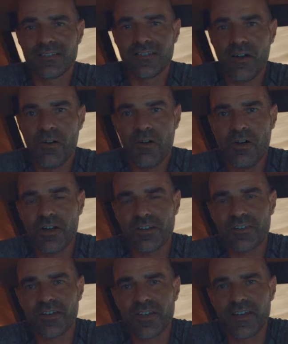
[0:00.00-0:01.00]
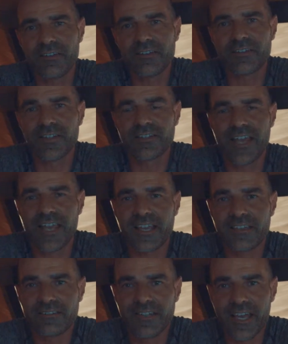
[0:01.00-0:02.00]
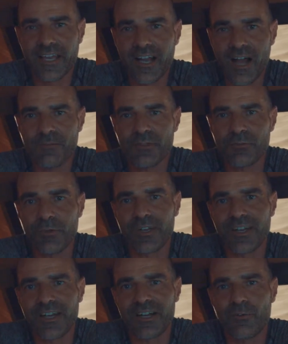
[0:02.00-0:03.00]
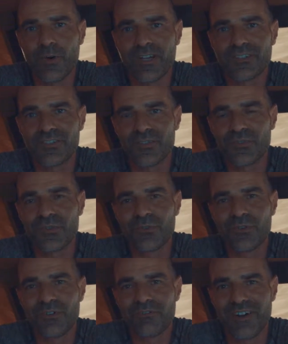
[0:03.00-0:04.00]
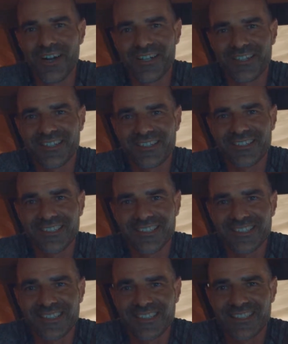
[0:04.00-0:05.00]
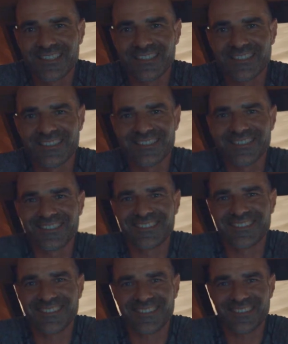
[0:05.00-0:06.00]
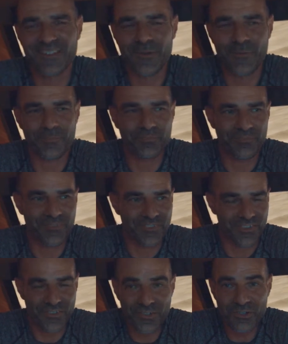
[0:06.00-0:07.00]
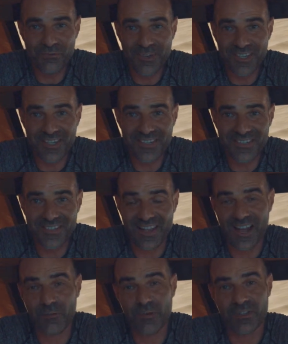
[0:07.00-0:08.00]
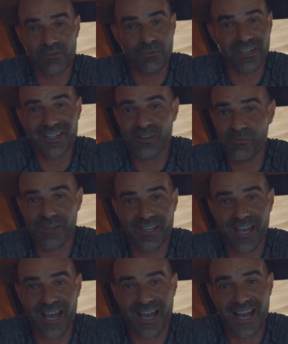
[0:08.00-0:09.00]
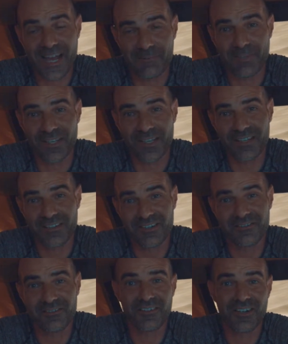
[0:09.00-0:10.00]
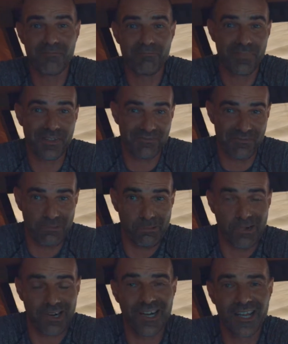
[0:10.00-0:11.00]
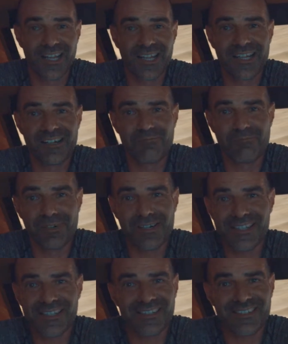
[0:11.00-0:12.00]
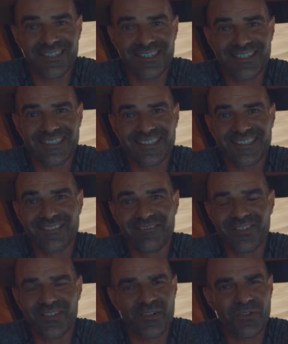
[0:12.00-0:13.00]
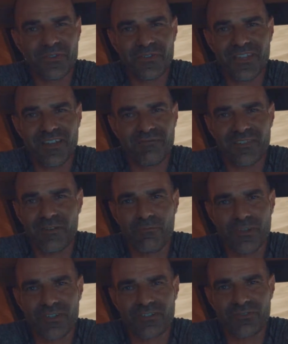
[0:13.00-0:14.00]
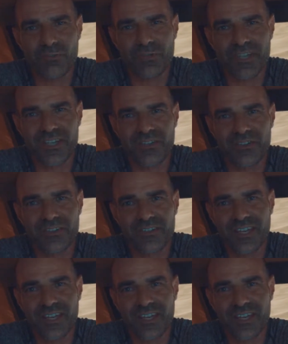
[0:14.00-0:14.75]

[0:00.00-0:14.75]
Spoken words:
So the day comes when I went to finally the service. I was really happy before, but you know, something wasn't really good.